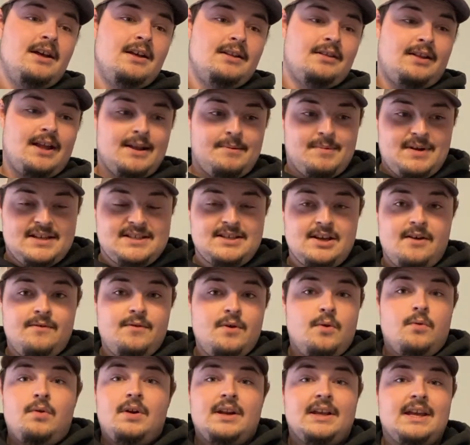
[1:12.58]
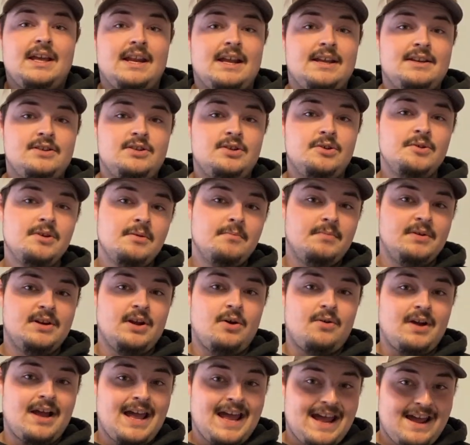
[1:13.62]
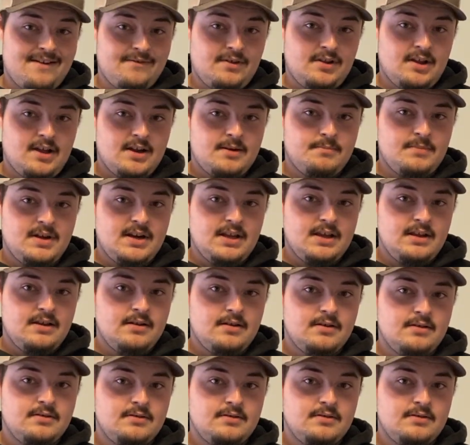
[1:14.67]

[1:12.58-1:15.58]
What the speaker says: like myself who want to get into it but don't have a lot of money